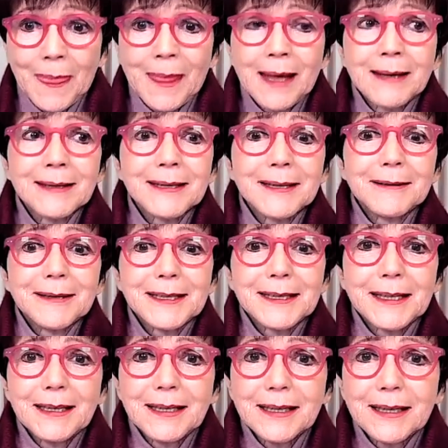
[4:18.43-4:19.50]
So I
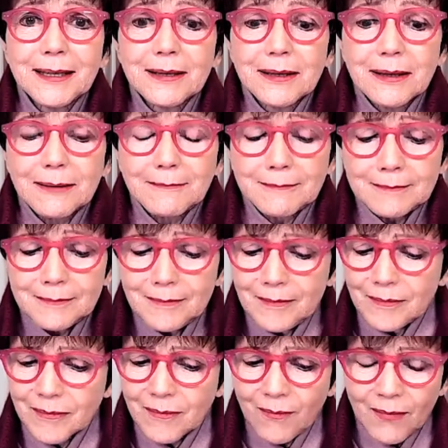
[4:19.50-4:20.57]
said to her,
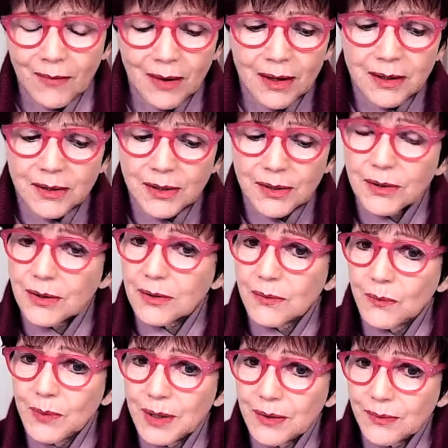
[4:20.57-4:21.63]
"Susan,
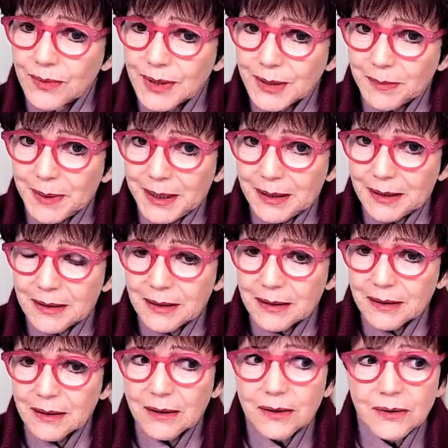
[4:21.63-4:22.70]
with respect,
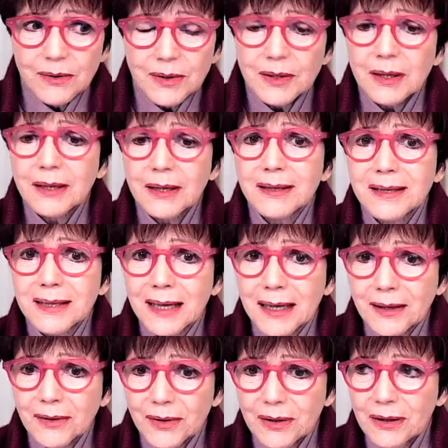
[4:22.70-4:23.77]
who's Cassandra?